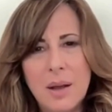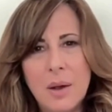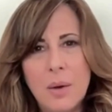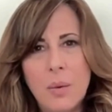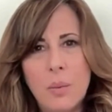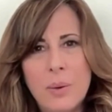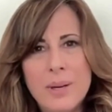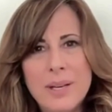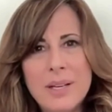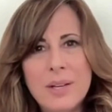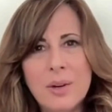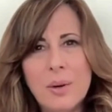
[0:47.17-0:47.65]

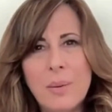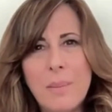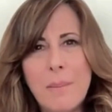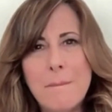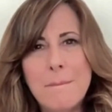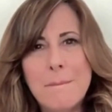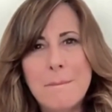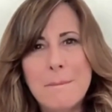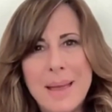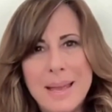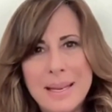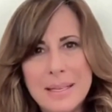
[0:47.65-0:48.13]
We are
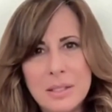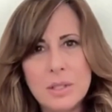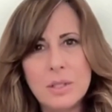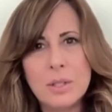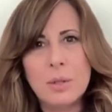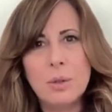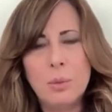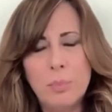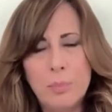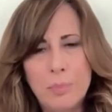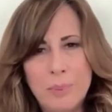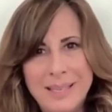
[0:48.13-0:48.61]
meant
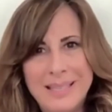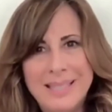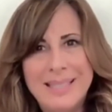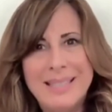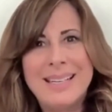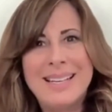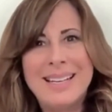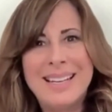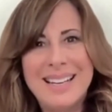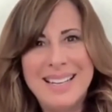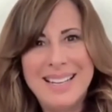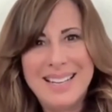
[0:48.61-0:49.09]
to
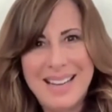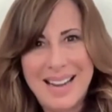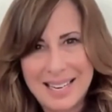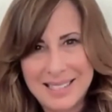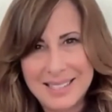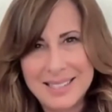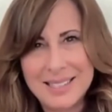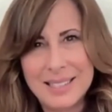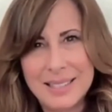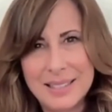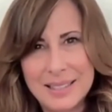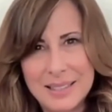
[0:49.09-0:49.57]
be
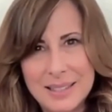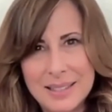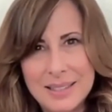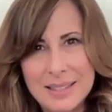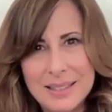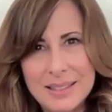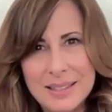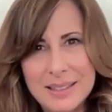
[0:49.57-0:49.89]
connected,